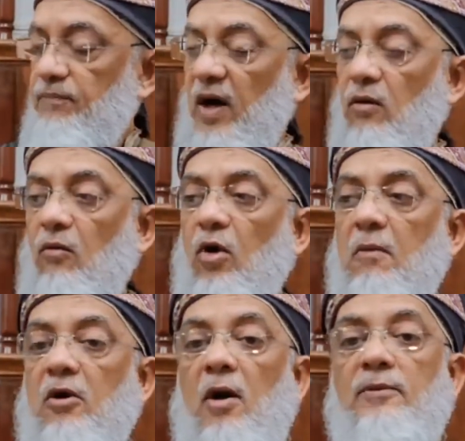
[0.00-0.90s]
Now, what
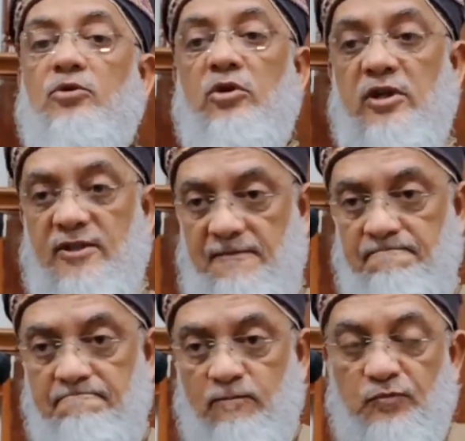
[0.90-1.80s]
about opportunities?
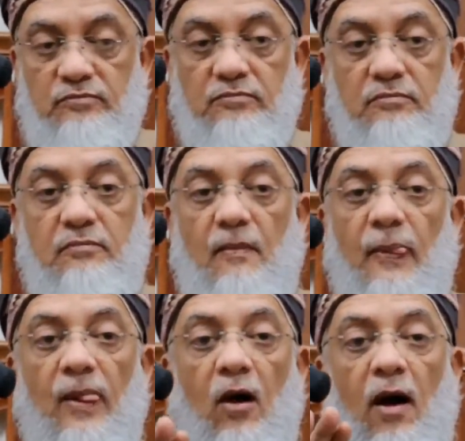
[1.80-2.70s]

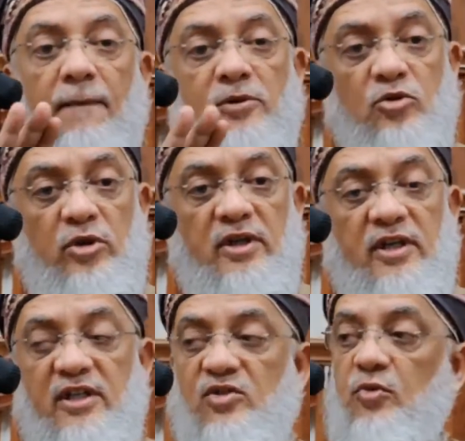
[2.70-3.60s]

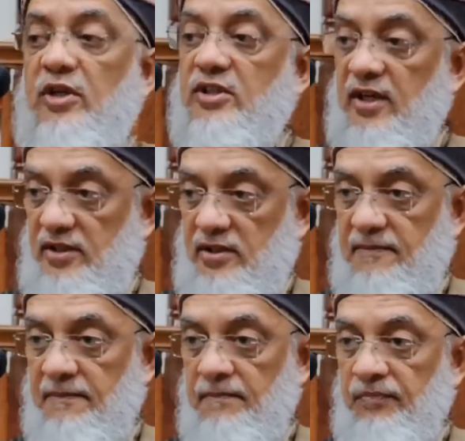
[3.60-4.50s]
Opportunities will change.
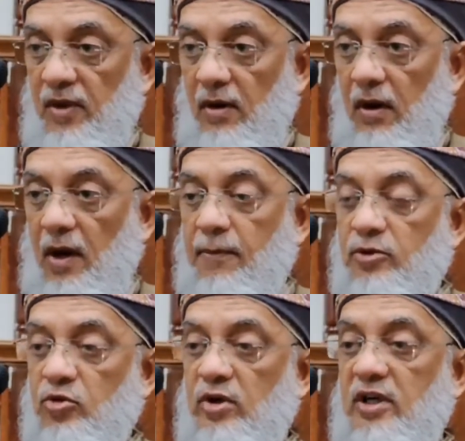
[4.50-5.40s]

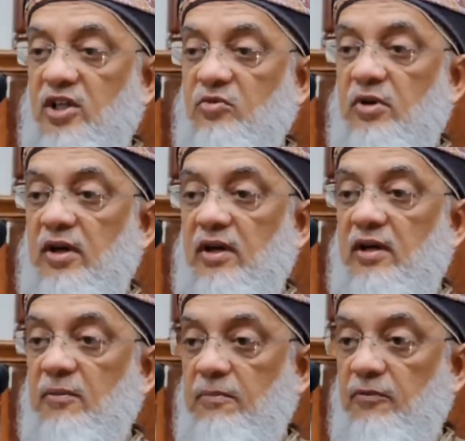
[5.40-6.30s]
Opportunities will
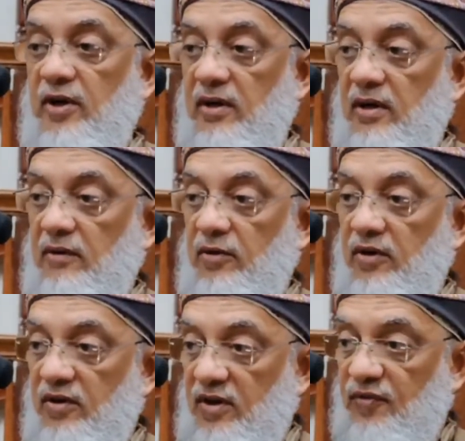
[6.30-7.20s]

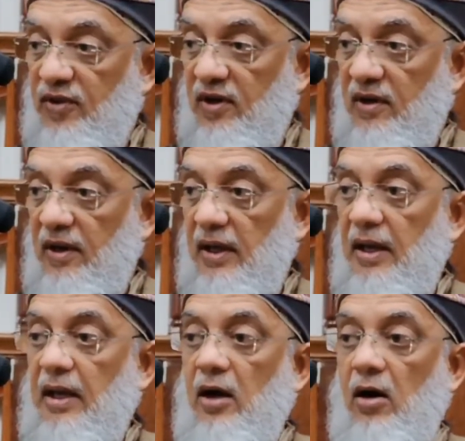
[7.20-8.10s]
differ
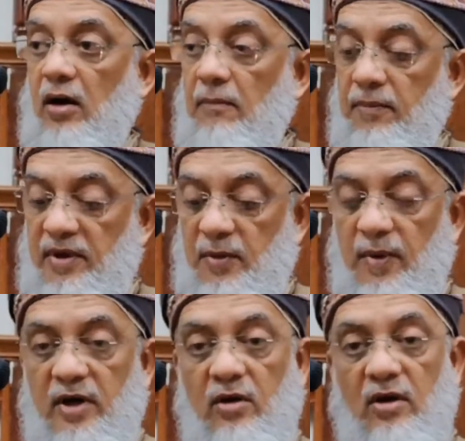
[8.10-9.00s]

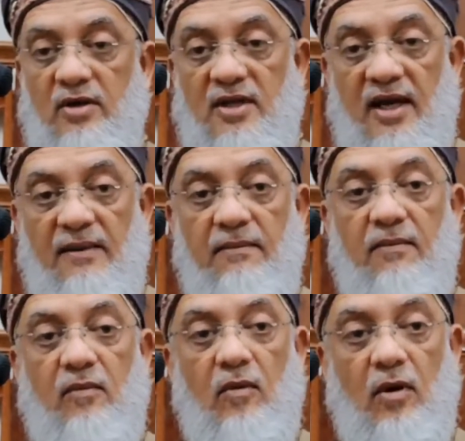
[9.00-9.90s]
depending on time,
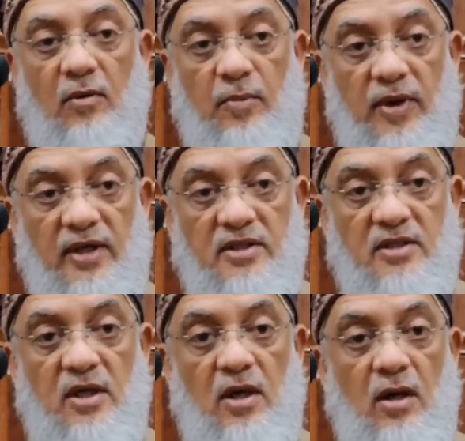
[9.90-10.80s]
on
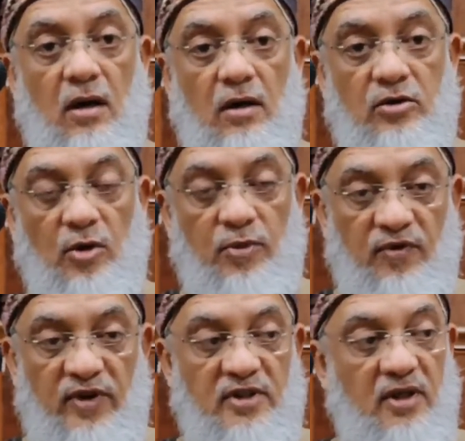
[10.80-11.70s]
place, on your
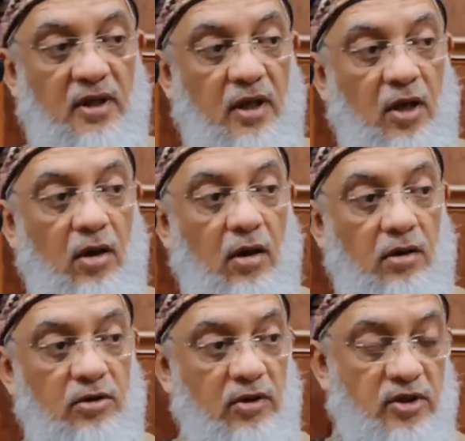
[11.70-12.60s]
profession,
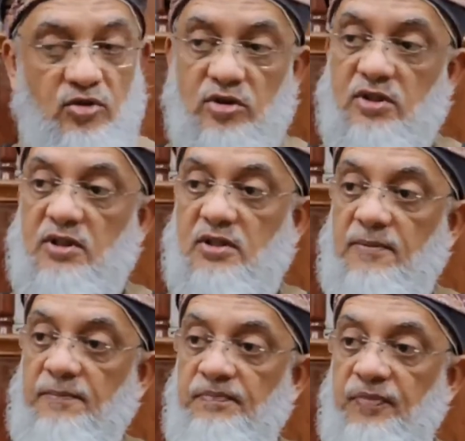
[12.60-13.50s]
on your resources,
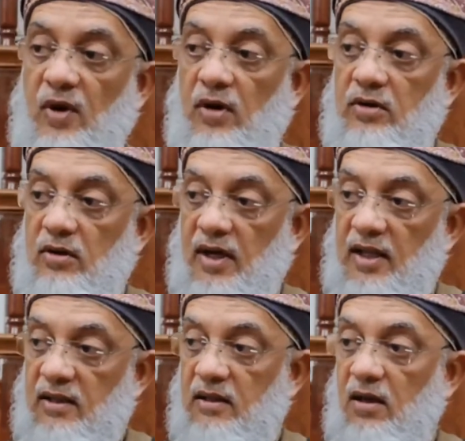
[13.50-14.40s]
on your
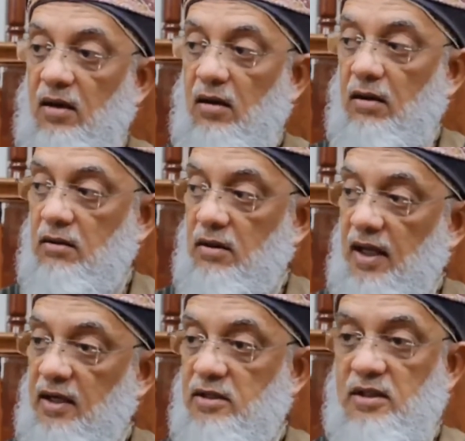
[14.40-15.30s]
health, on your
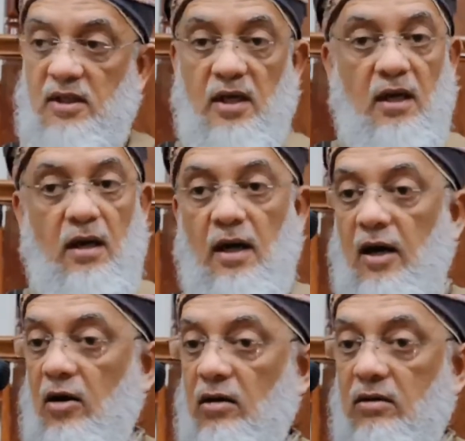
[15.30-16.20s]
energy,
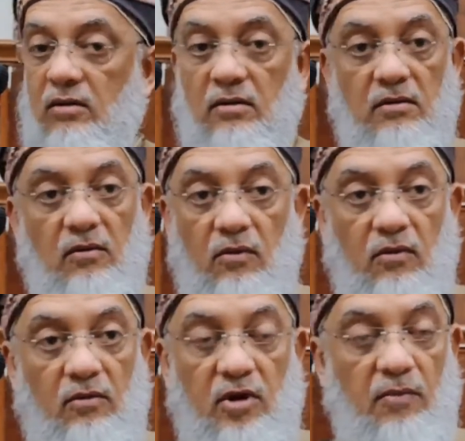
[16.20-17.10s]
on
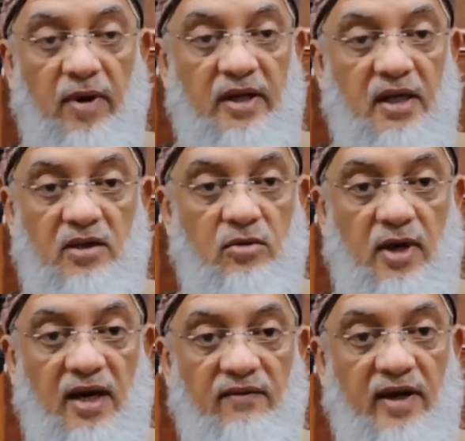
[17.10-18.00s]
the money you
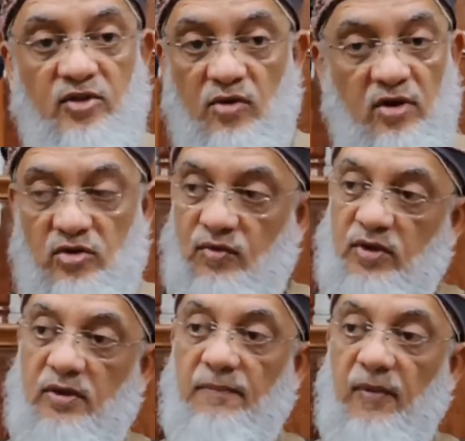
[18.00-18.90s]
have, and so on and so
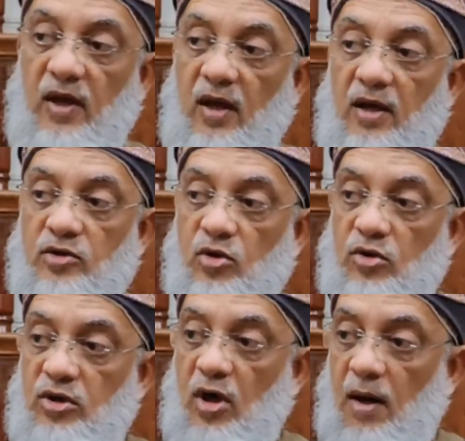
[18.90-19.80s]
forth.
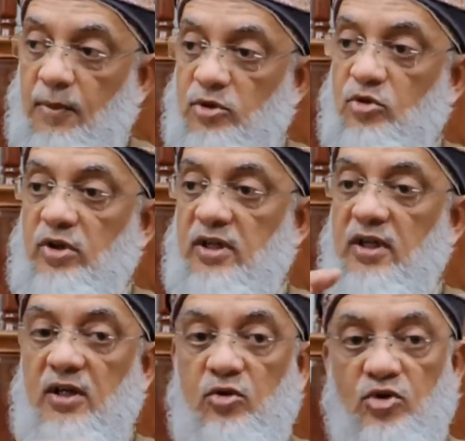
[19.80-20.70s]
So the
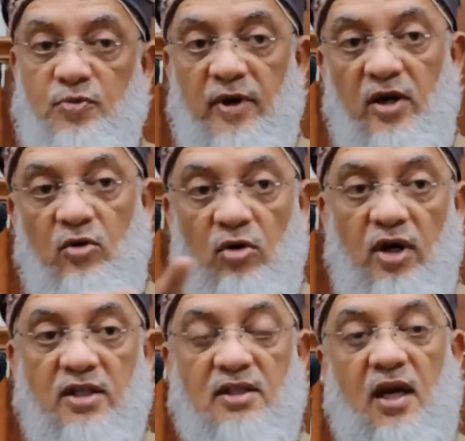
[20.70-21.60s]
opportunity to spread
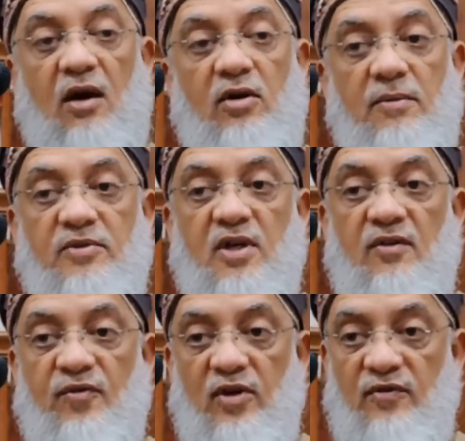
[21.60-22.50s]
goodness around
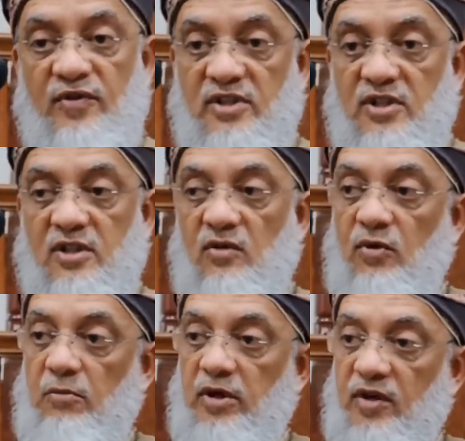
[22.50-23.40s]
himself for a physician
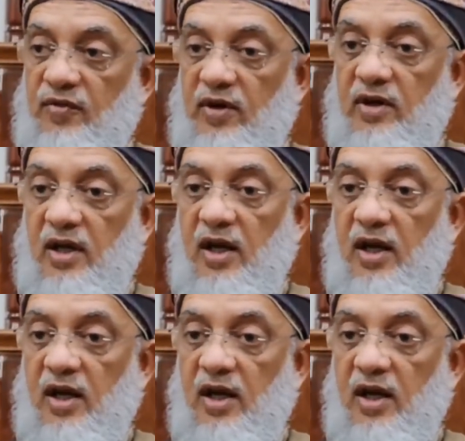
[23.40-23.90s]
will be different